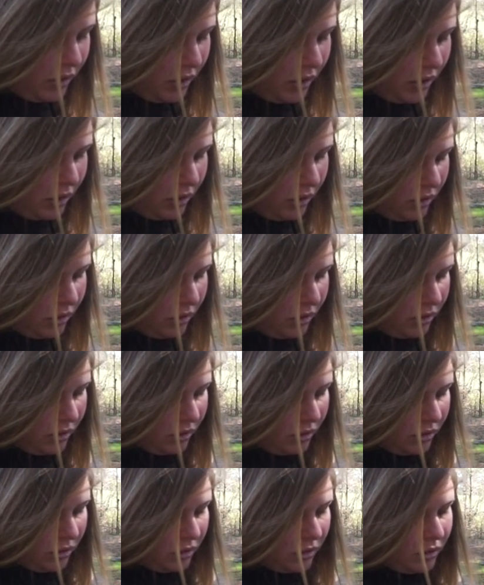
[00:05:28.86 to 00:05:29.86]
in there,
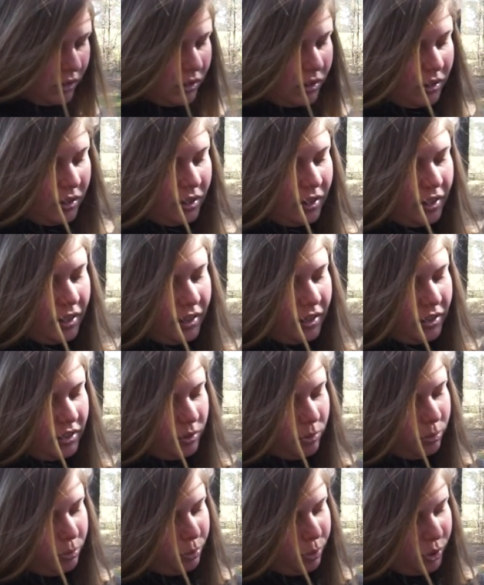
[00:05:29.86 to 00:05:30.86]
and
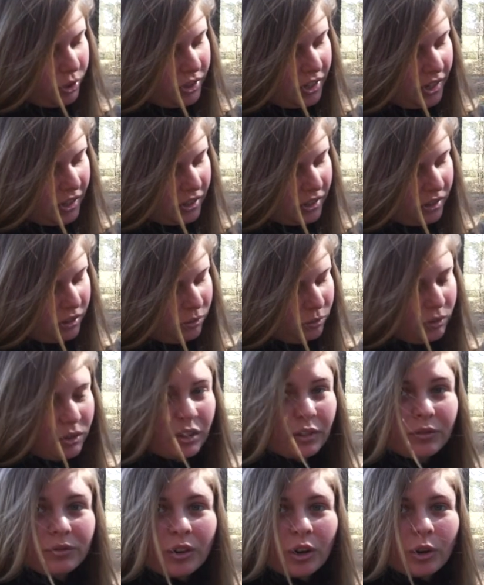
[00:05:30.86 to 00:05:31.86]
it's protected with
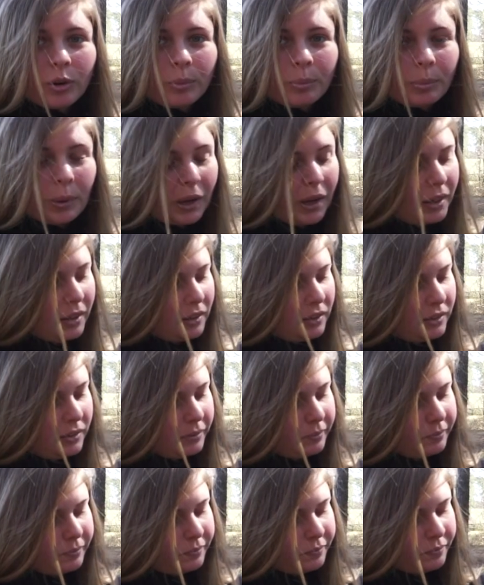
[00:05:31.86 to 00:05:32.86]
the foam padding.
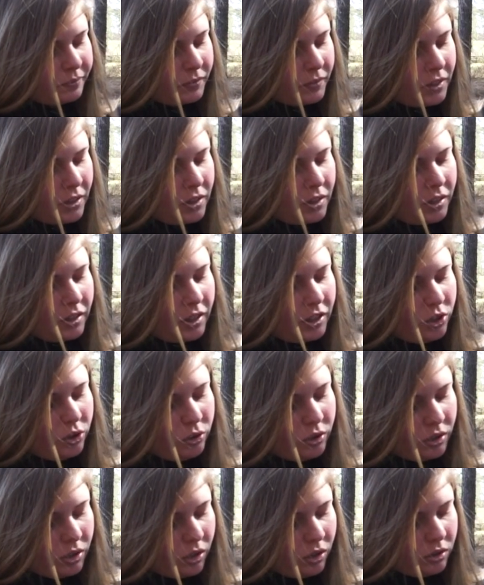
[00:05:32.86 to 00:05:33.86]
And
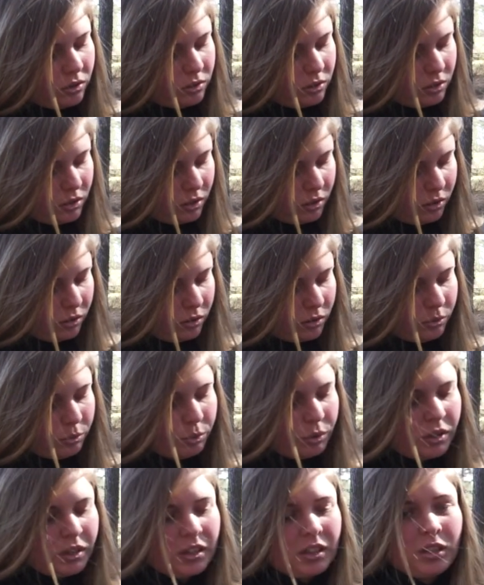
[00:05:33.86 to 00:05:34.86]
you can also
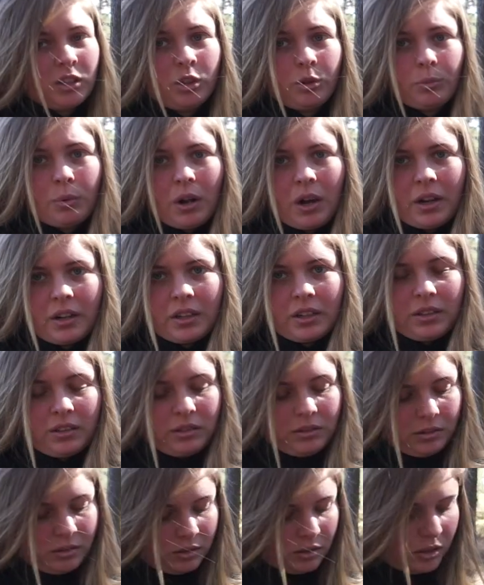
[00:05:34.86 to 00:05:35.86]
put it in your pocket.
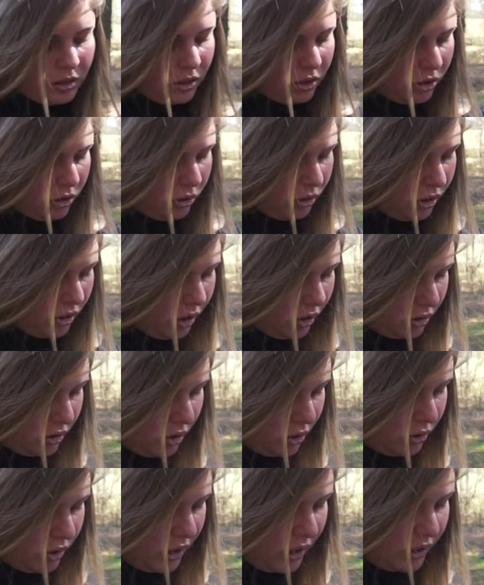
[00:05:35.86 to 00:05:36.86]
You can
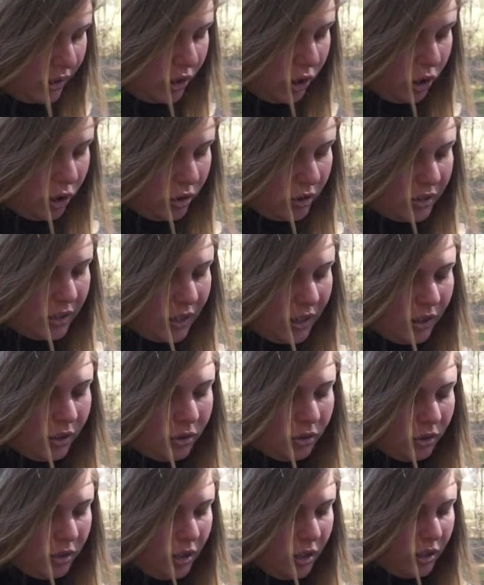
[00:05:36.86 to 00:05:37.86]
also take the hooks
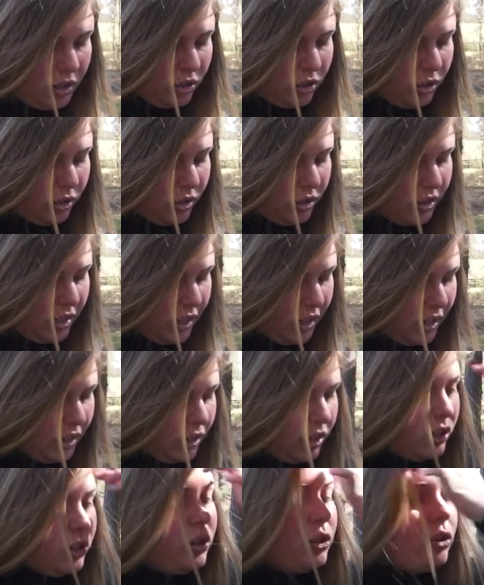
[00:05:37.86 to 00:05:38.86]
out, so you can
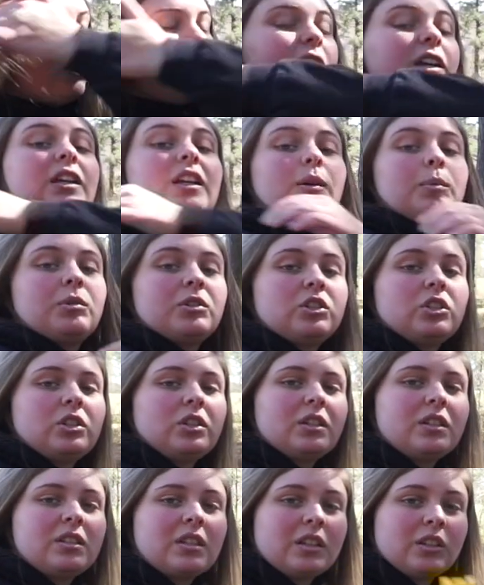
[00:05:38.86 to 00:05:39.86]
take your
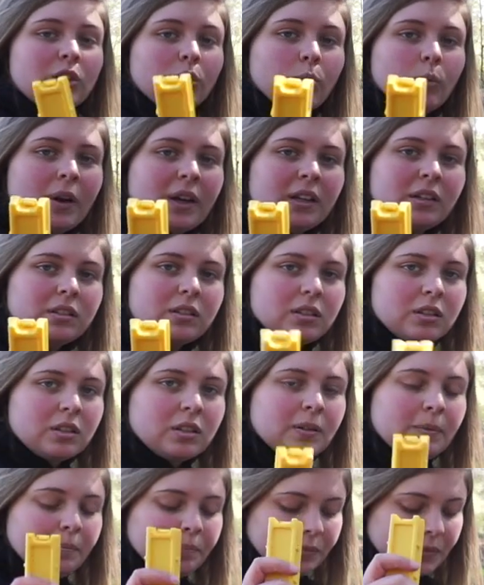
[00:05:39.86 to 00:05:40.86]
EWGs and your
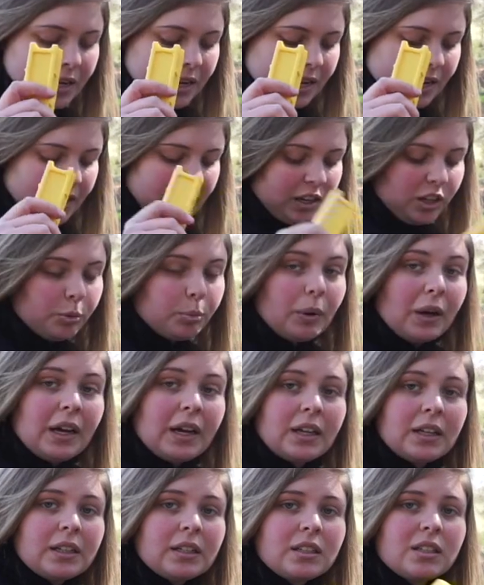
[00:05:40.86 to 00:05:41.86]
weights and your
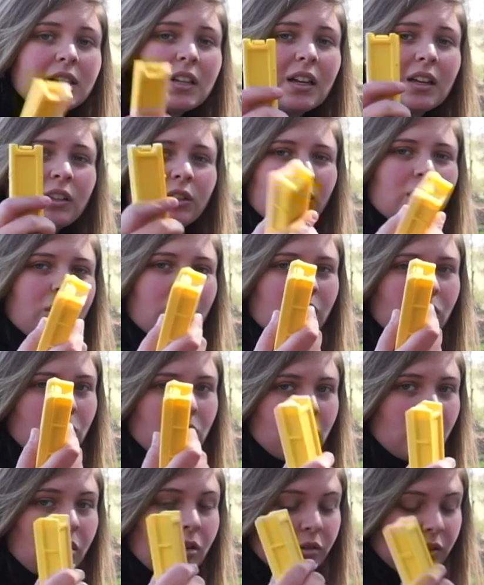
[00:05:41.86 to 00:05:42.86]
pegs, and you can go
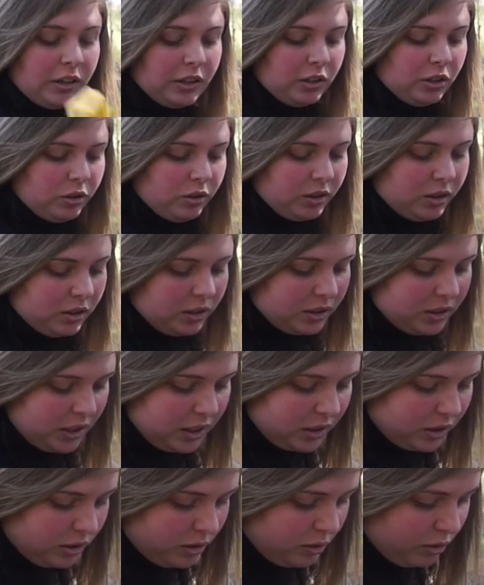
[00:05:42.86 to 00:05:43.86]
on and you can
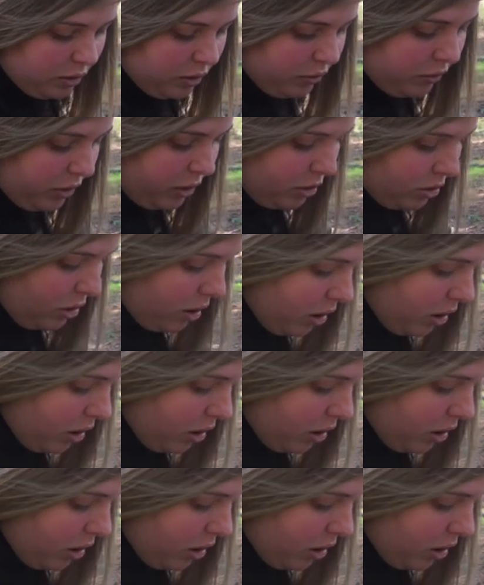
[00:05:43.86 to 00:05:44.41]
Texas rig fish